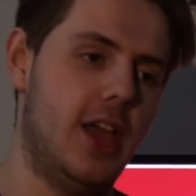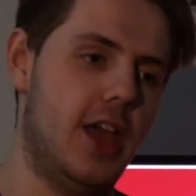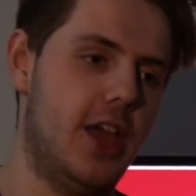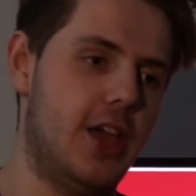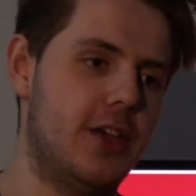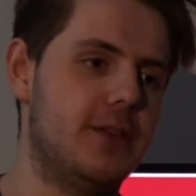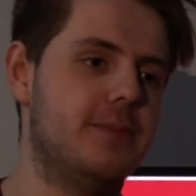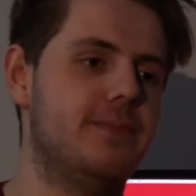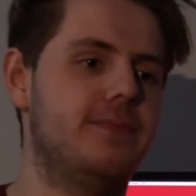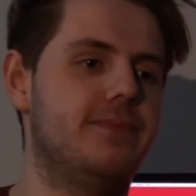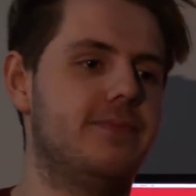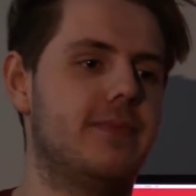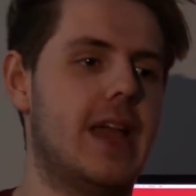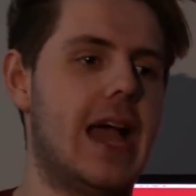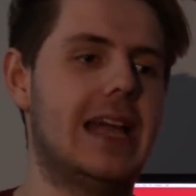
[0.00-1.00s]

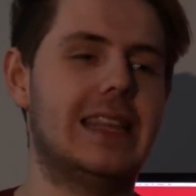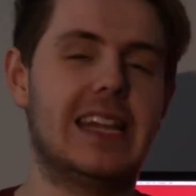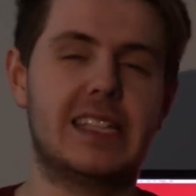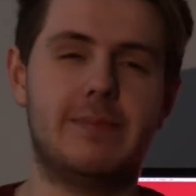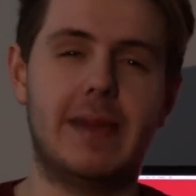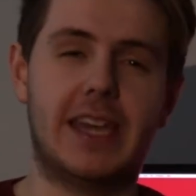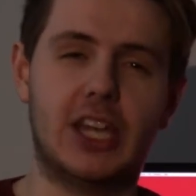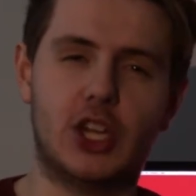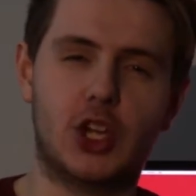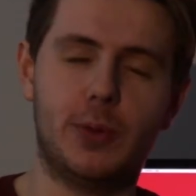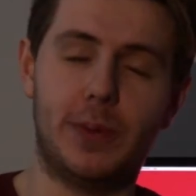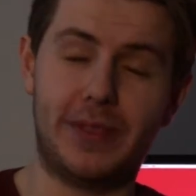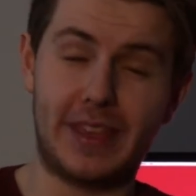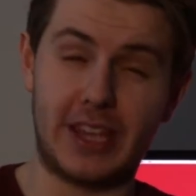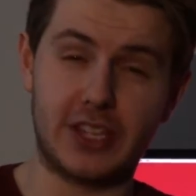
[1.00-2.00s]
I liked making a
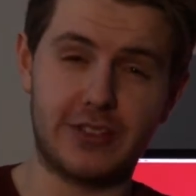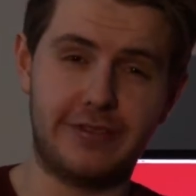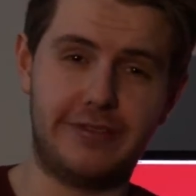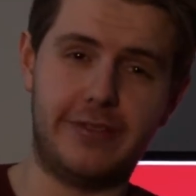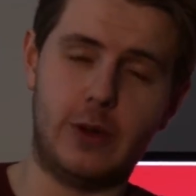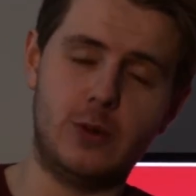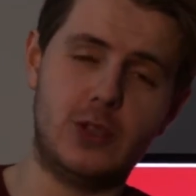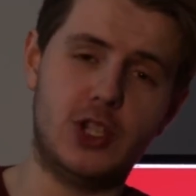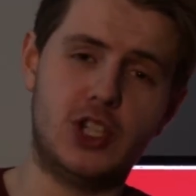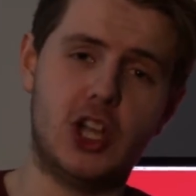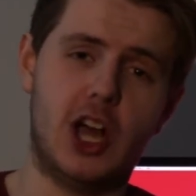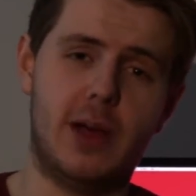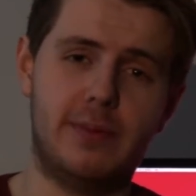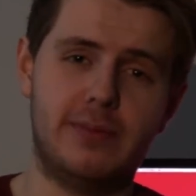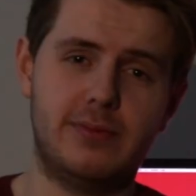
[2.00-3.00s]
couple things on
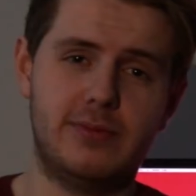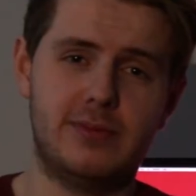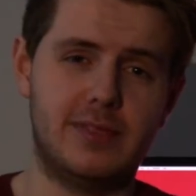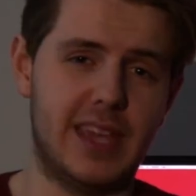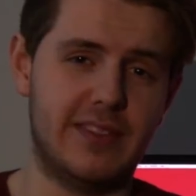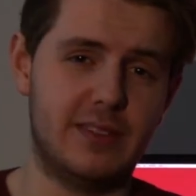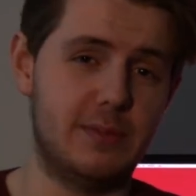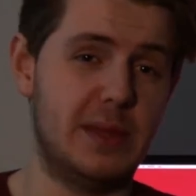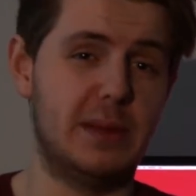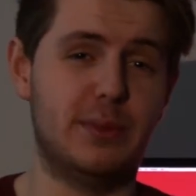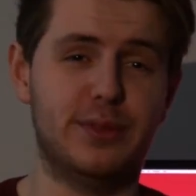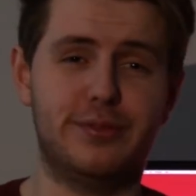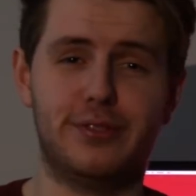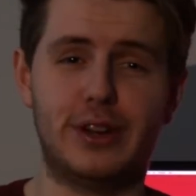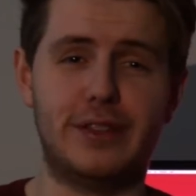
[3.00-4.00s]
Photoshop, giving
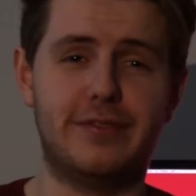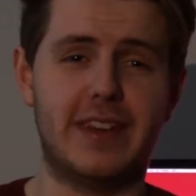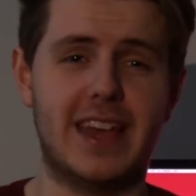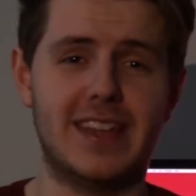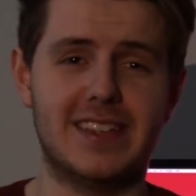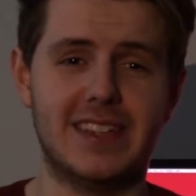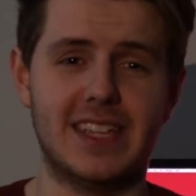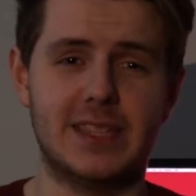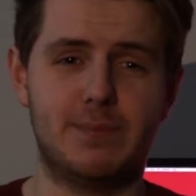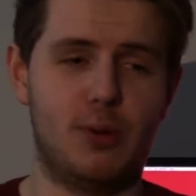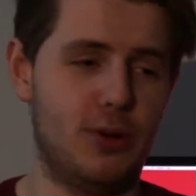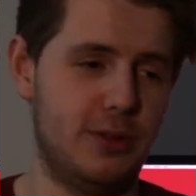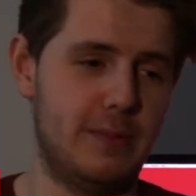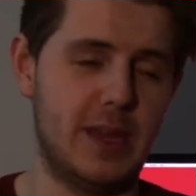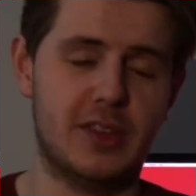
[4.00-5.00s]
people funny faces,
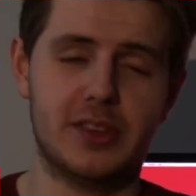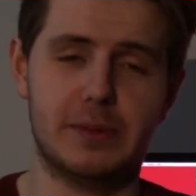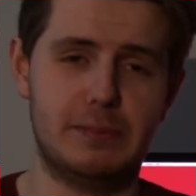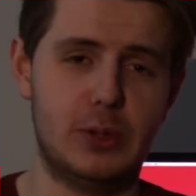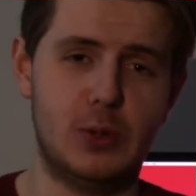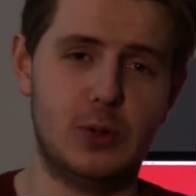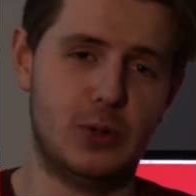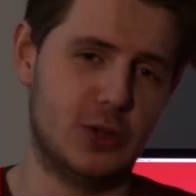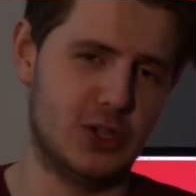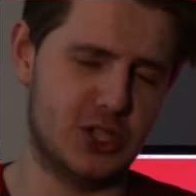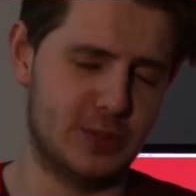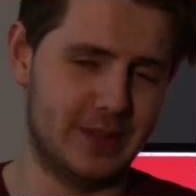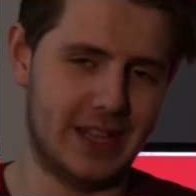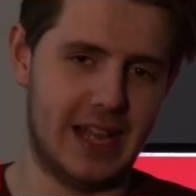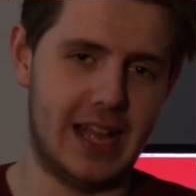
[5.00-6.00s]
putting me on the moon or
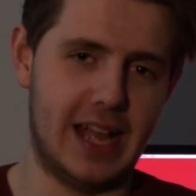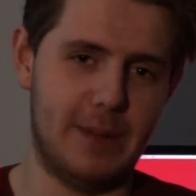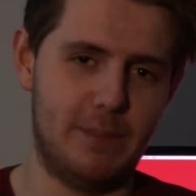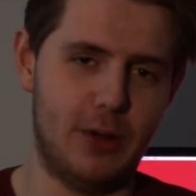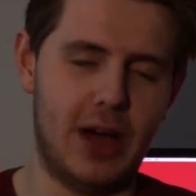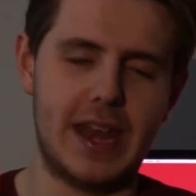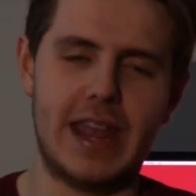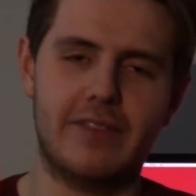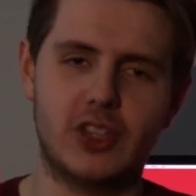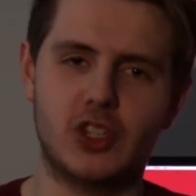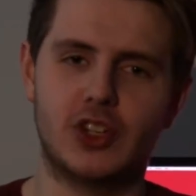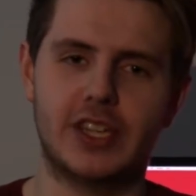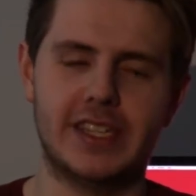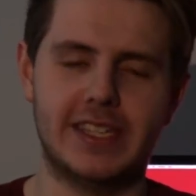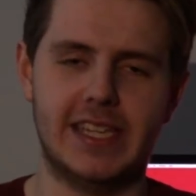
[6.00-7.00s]
something like that, but I never
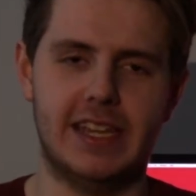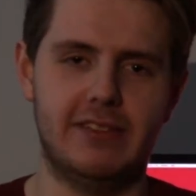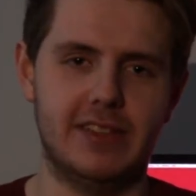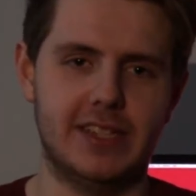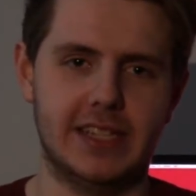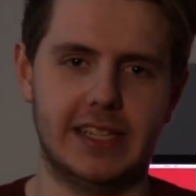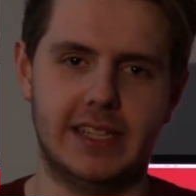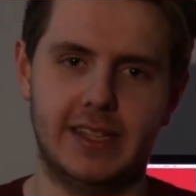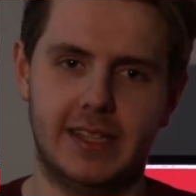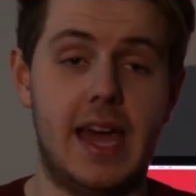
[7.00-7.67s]
took it seriously.